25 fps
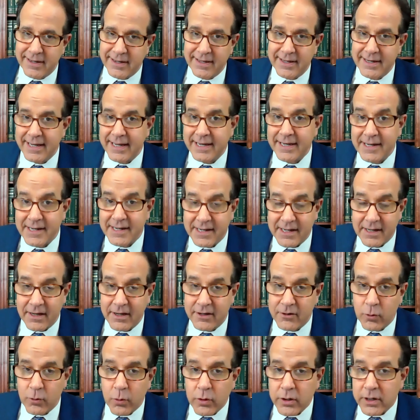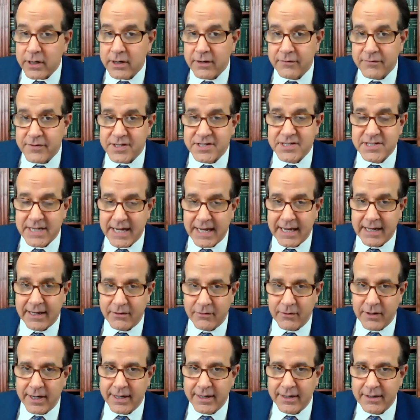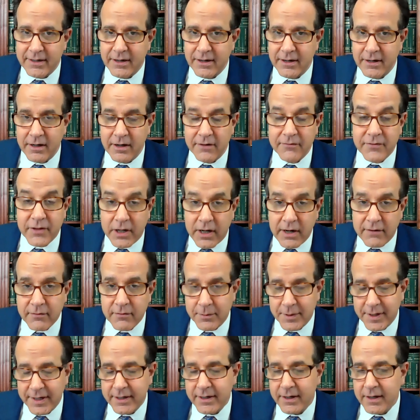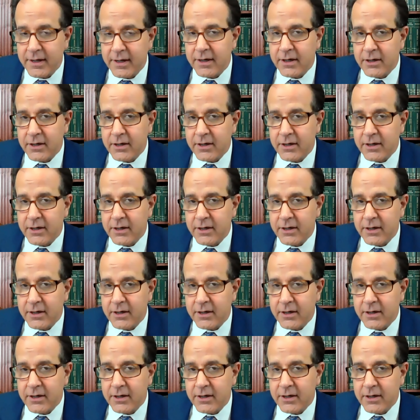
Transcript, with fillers: an entity, an organ of the state, right? Uh, of the government.